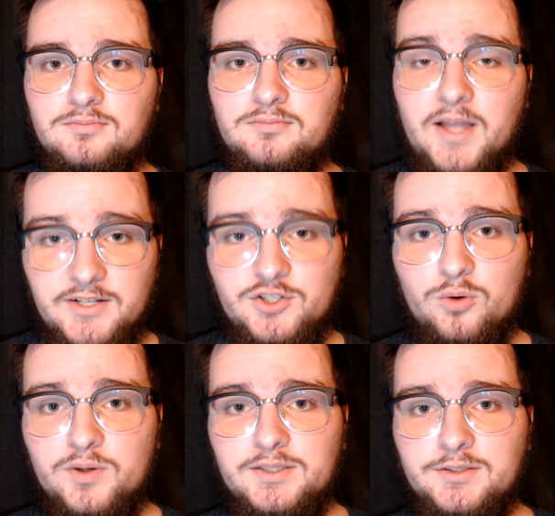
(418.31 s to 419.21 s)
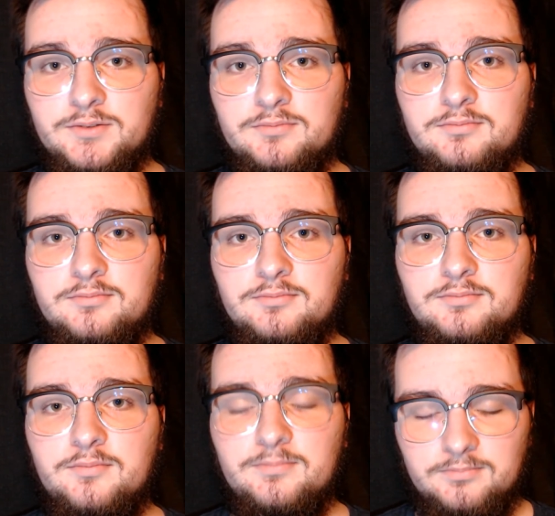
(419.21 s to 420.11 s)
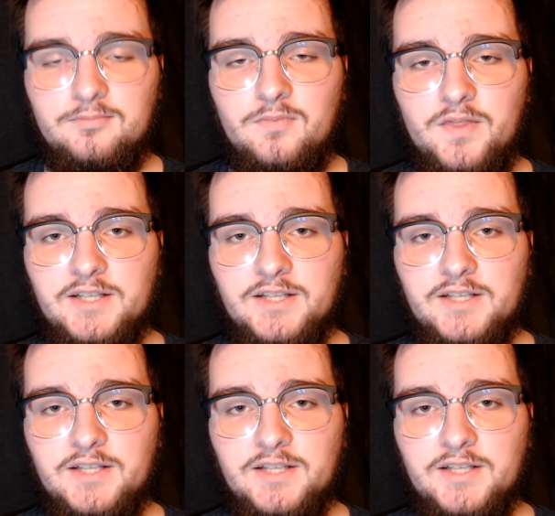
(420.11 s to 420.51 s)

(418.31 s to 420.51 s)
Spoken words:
And as always, thanks